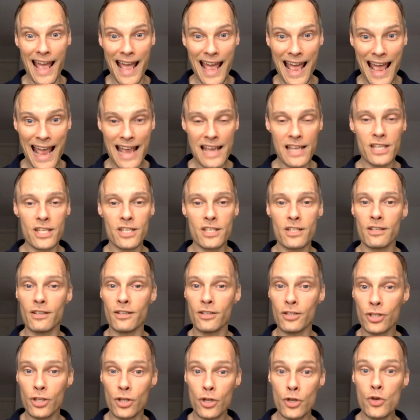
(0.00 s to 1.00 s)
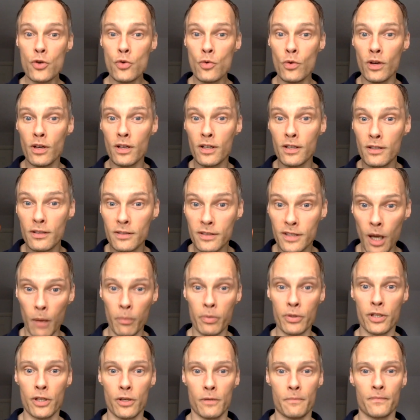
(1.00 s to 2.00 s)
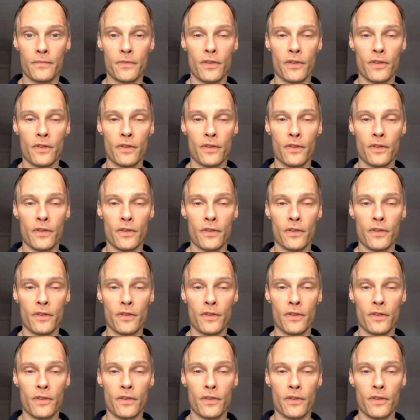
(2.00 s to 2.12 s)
S to W.